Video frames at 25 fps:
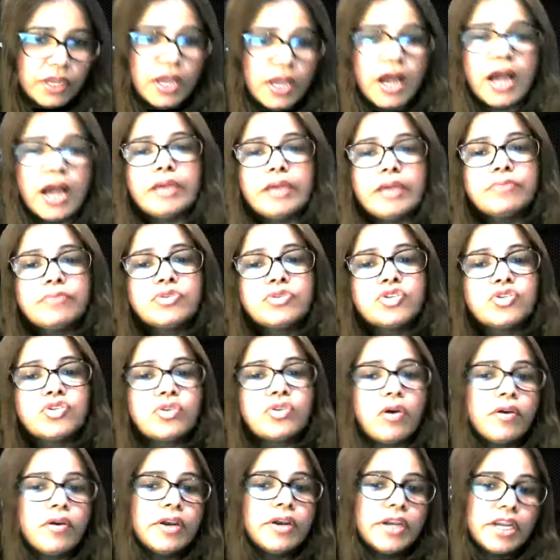I am
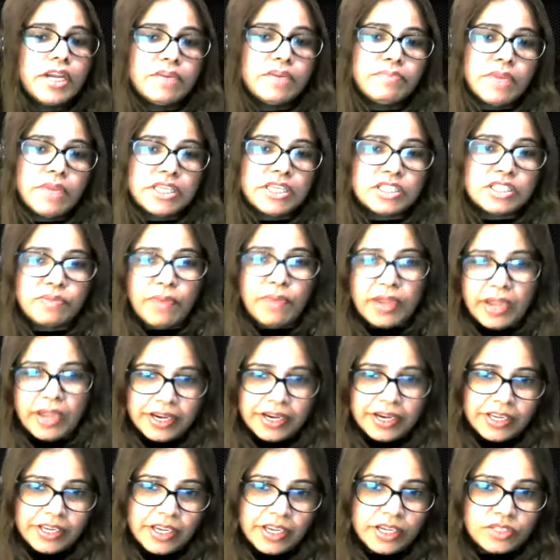sure in 8 months, my
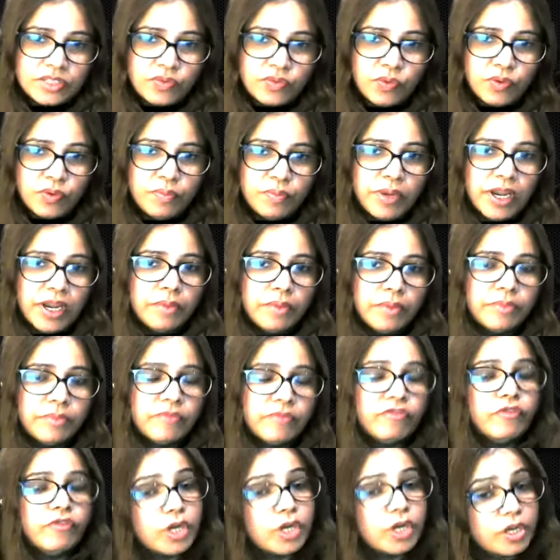ideas would become
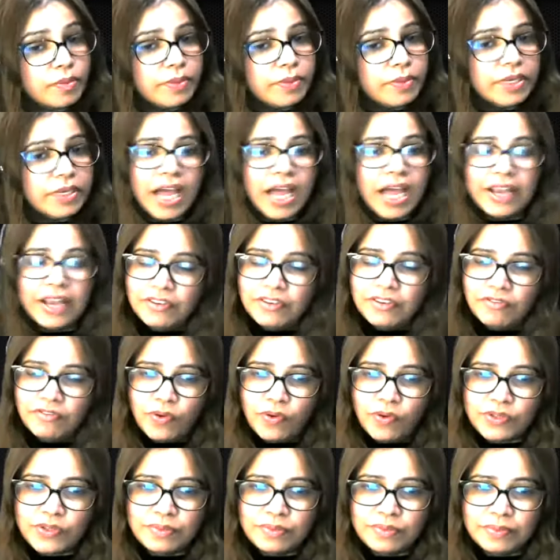workable and
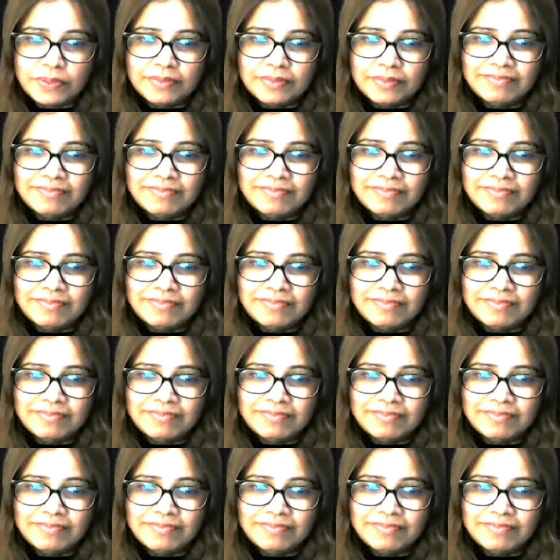impossible.